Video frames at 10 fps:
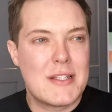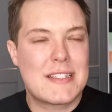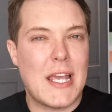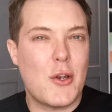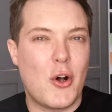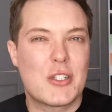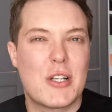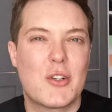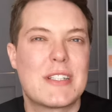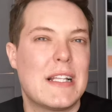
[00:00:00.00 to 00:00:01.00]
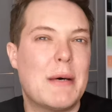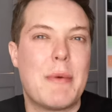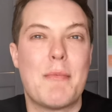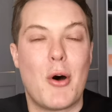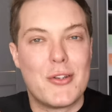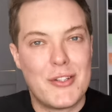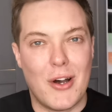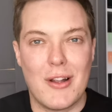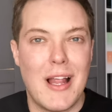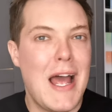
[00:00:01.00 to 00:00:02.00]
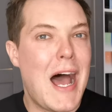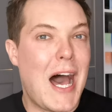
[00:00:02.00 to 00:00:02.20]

The skin also looks a little bit more dull.